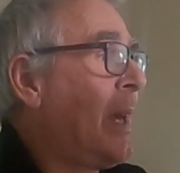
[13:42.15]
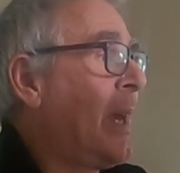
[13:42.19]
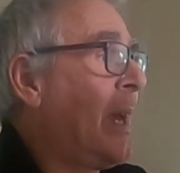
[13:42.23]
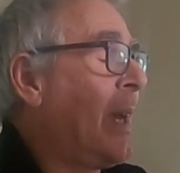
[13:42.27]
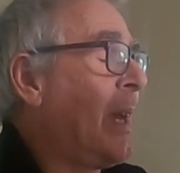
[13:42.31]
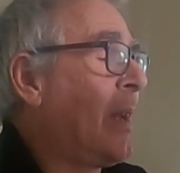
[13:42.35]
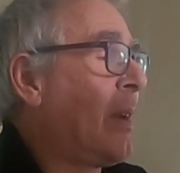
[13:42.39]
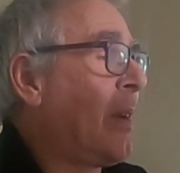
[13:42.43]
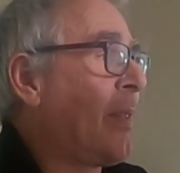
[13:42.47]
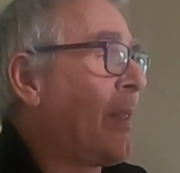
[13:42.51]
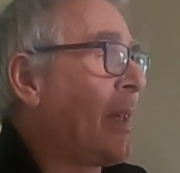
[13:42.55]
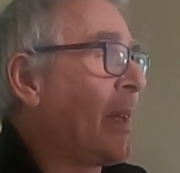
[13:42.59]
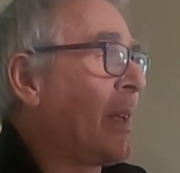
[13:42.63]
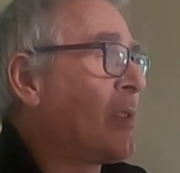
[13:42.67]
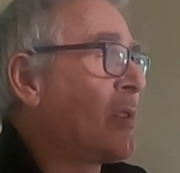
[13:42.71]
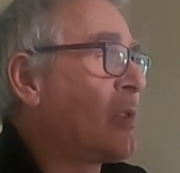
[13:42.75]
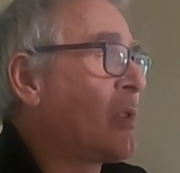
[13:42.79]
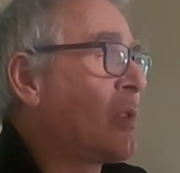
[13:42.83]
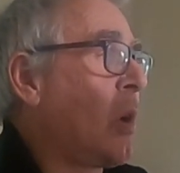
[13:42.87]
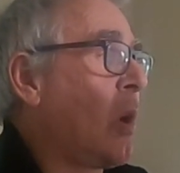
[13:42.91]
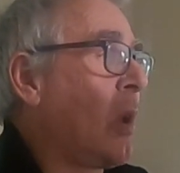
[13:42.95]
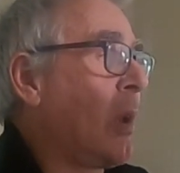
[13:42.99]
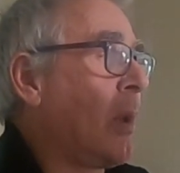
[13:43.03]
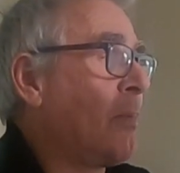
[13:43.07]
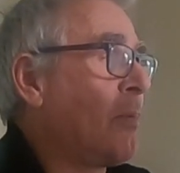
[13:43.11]
and I think
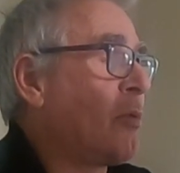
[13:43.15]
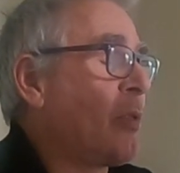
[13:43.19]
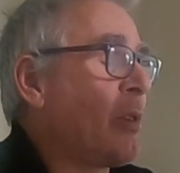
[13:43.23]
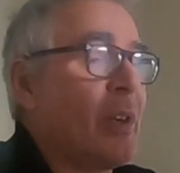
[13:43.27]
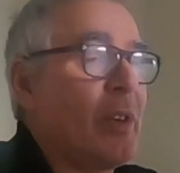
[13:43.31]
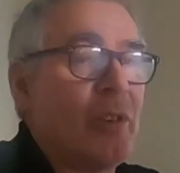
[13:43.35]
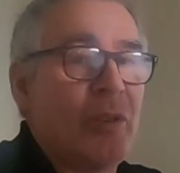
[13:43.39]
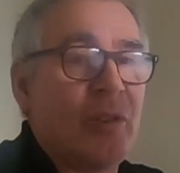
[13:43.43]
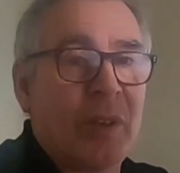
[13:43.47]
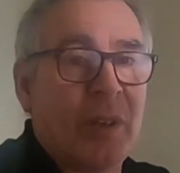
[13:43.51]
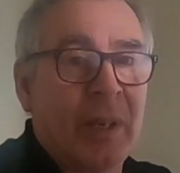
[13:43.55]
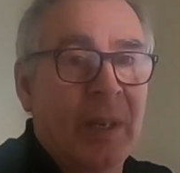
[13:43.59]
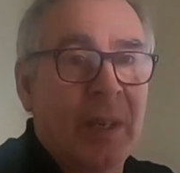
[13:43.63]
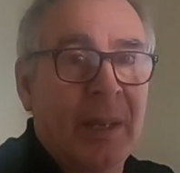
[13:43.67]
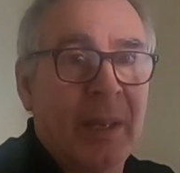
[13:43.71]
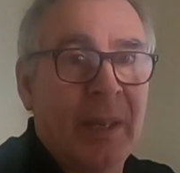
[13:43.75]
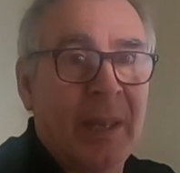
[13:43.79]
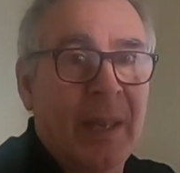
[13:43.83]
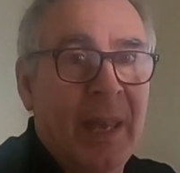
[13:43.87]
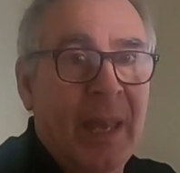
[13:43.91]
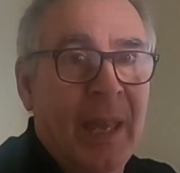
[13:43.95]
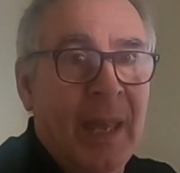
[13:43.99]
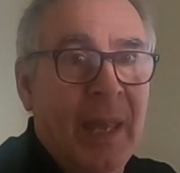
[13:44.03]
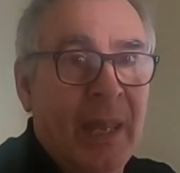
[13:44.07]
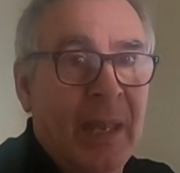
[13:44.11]
scallop dredging
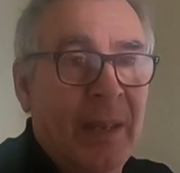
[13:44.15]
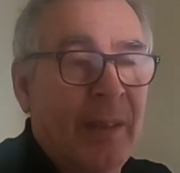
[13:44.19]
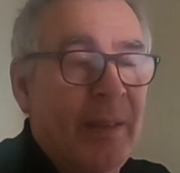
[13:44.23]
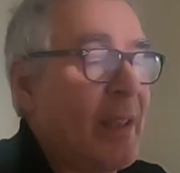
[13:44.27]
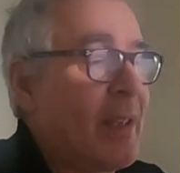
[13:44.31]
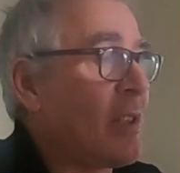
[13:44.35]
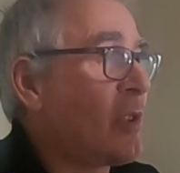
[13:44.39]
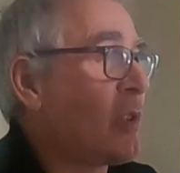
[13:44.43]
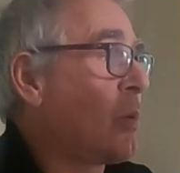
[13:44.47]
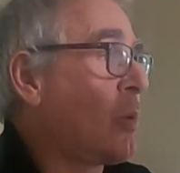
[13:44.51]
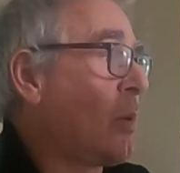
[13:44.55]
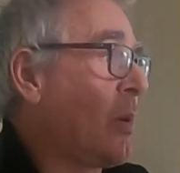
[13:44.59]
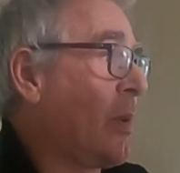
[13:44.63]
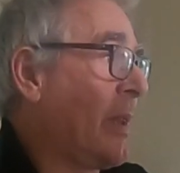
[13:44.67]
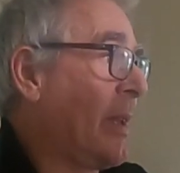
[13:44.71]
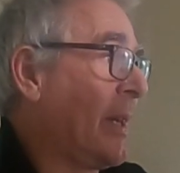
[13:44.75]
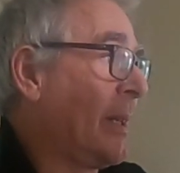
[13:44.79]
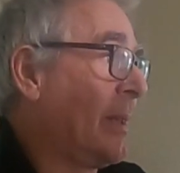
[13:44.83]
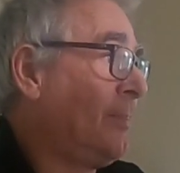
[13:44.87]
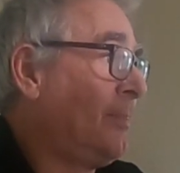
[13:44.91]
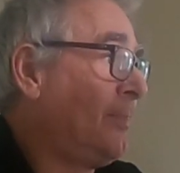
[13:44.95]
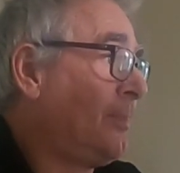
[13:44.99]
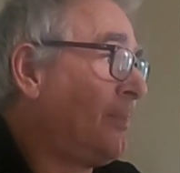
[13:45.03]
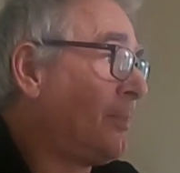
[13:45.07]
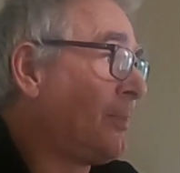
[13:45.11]
and that sort of
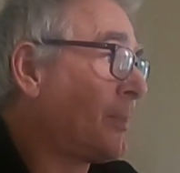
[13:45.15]
thing.